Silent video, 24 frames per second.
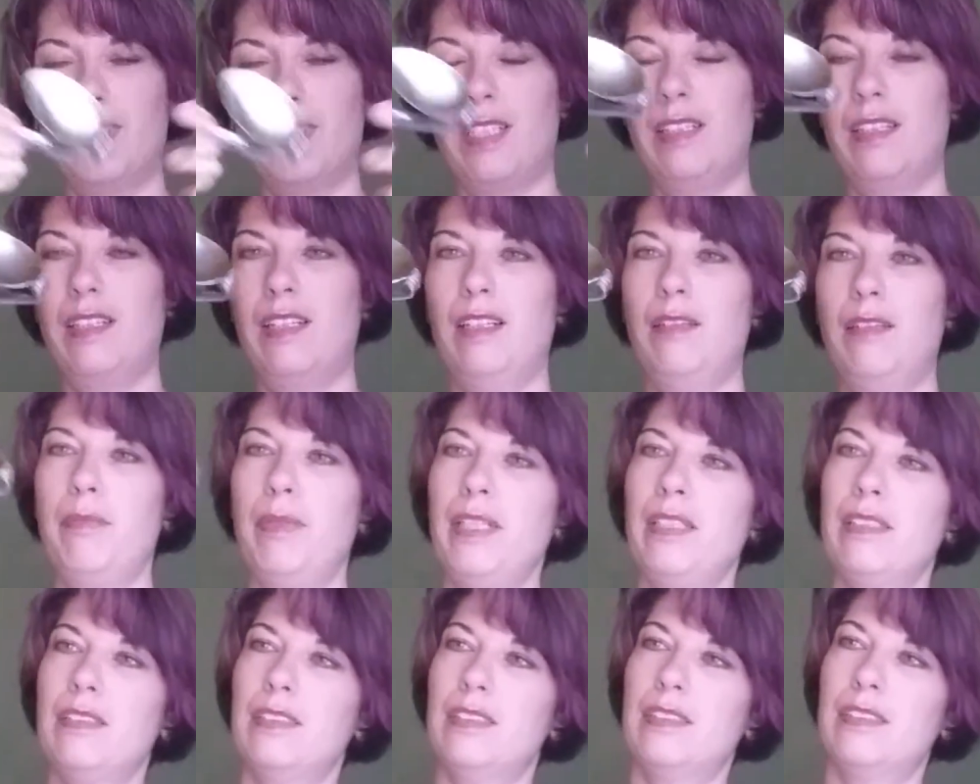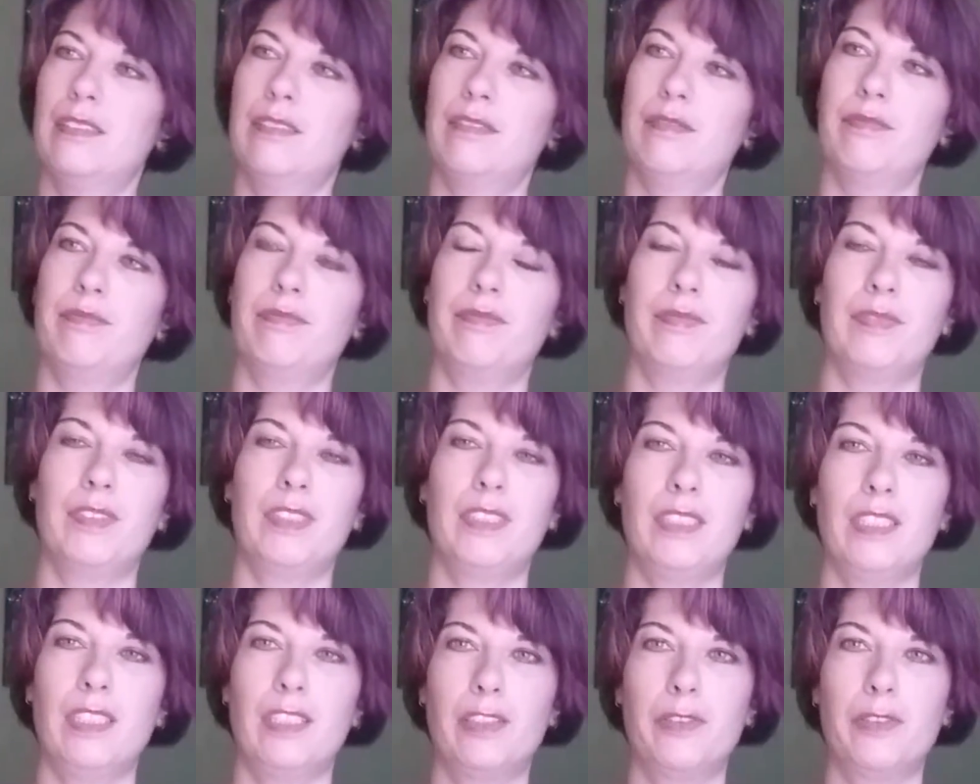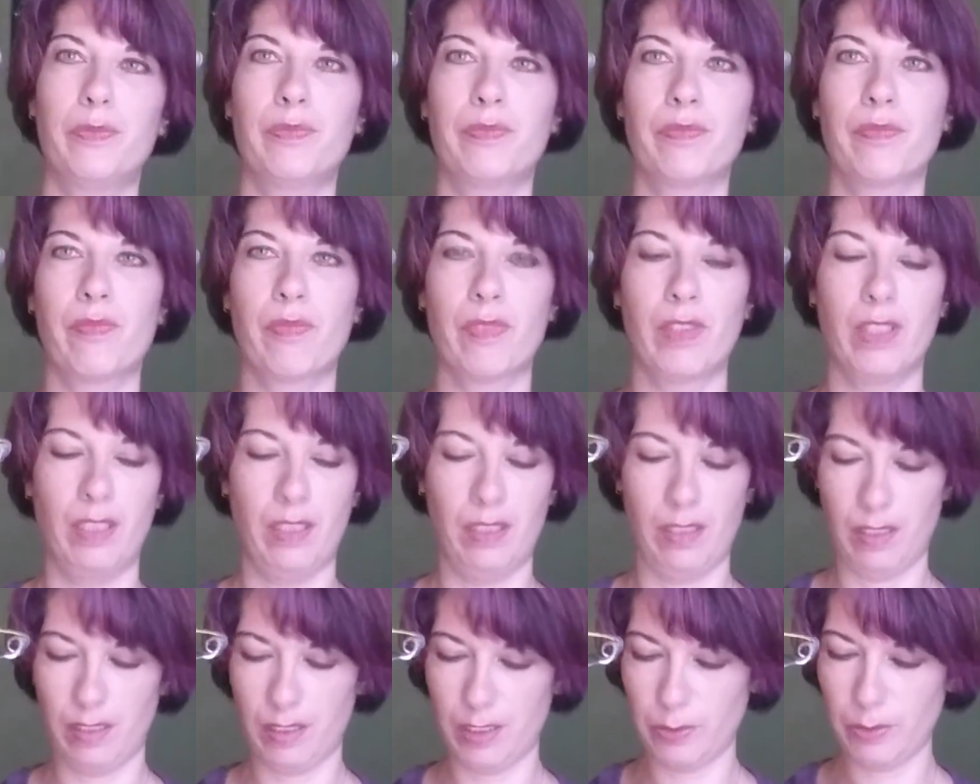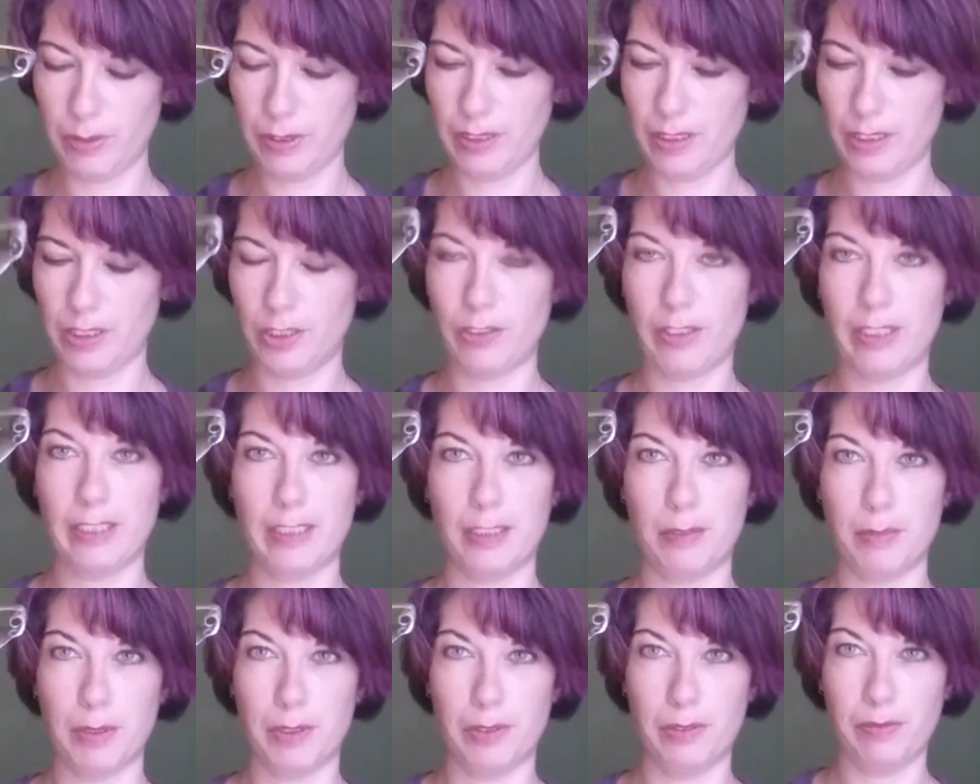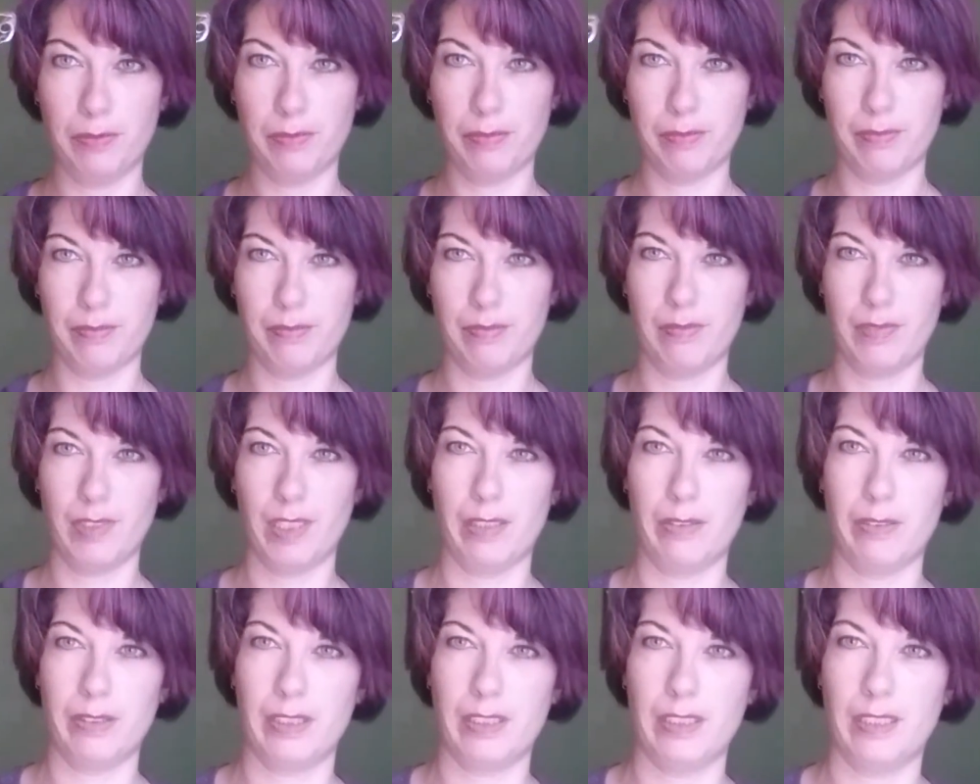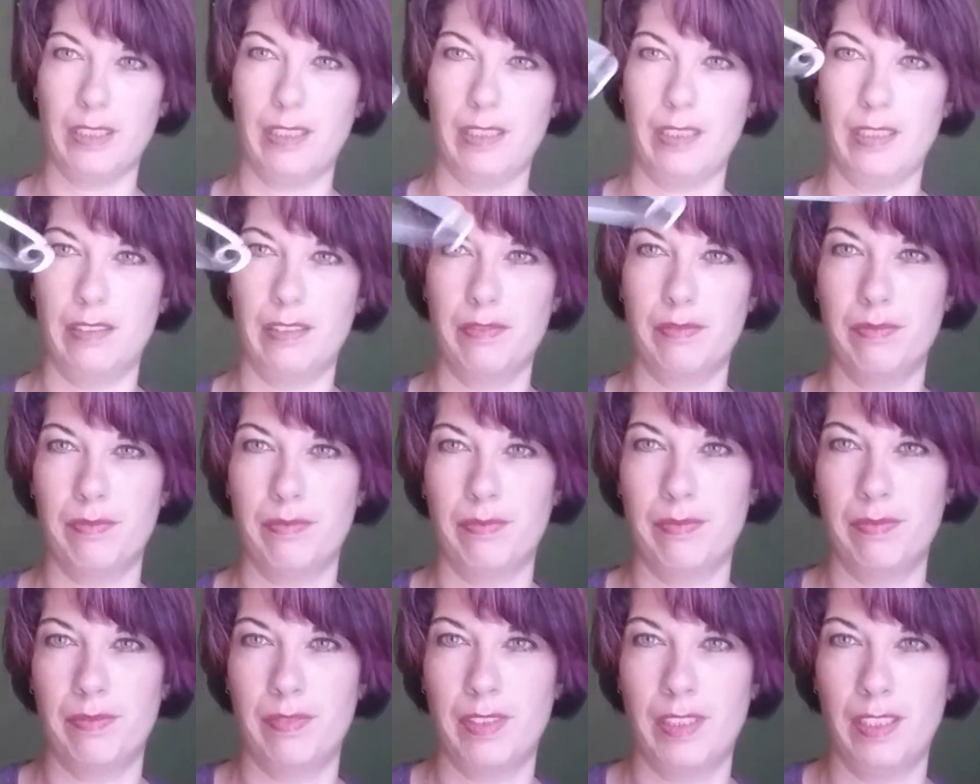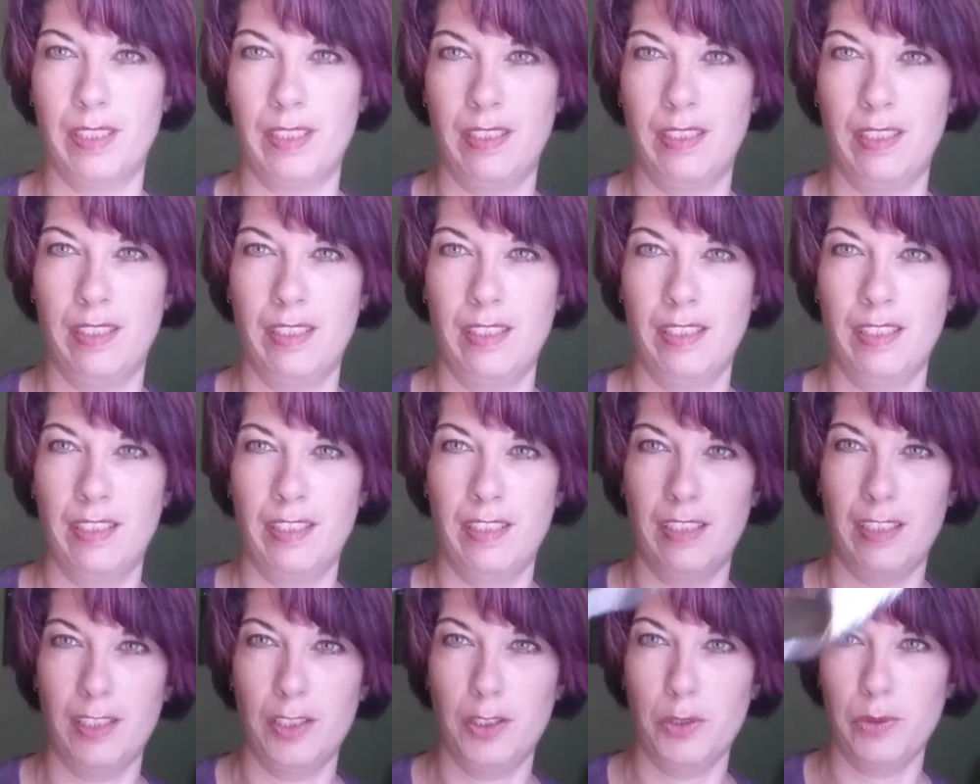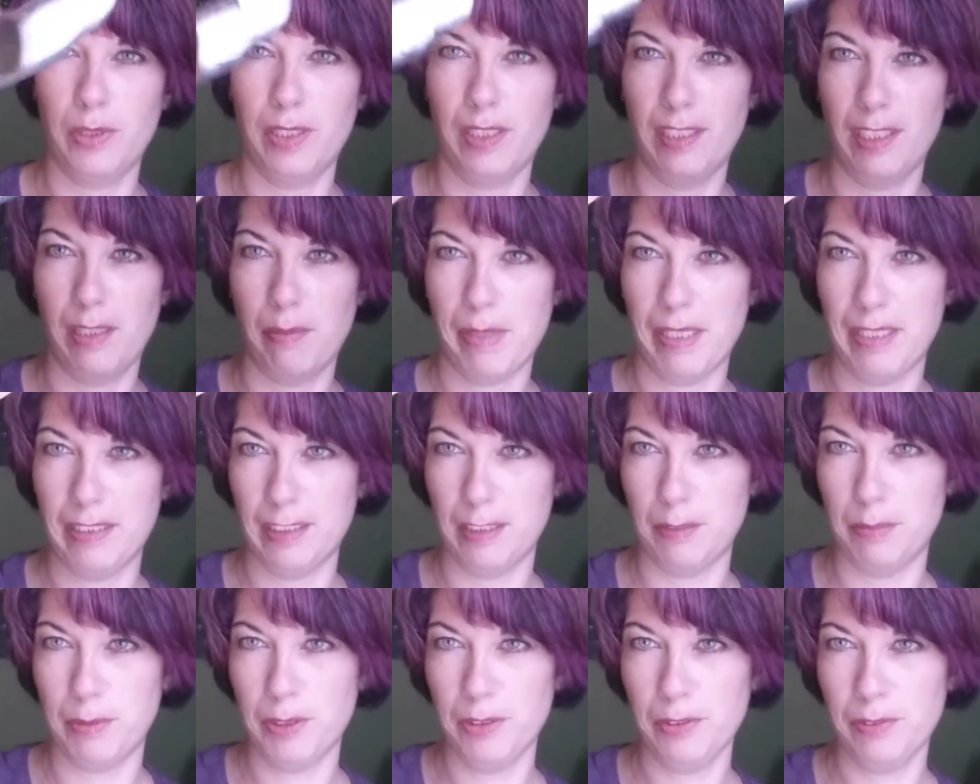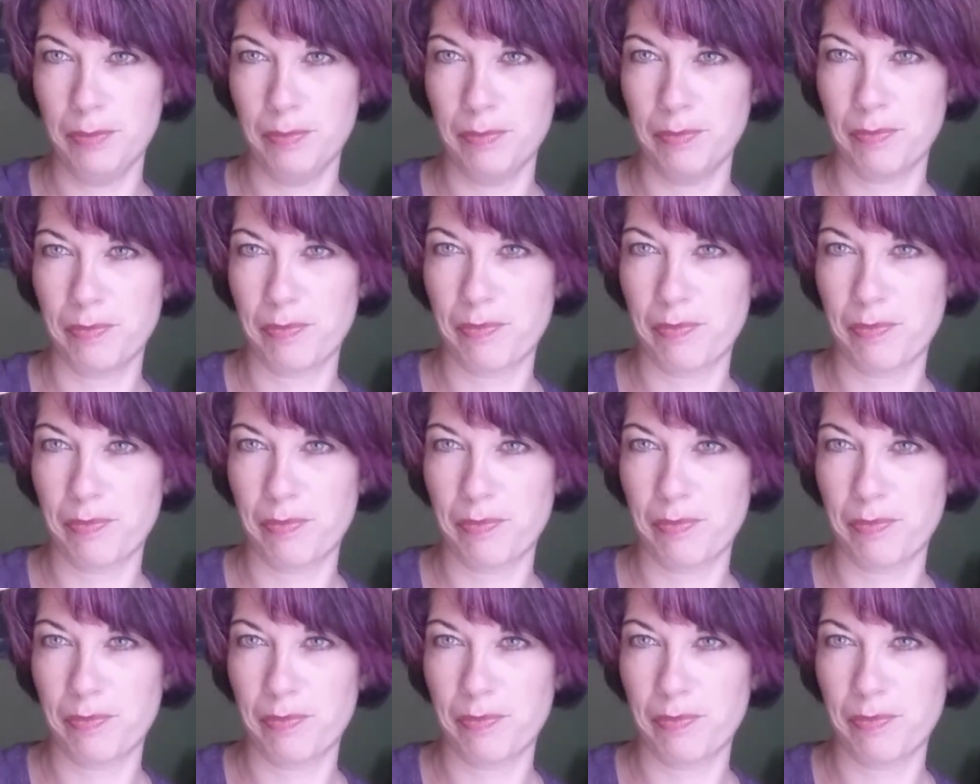And then I bend. So this was a straight spoon. Now it's a twirly bent spoon.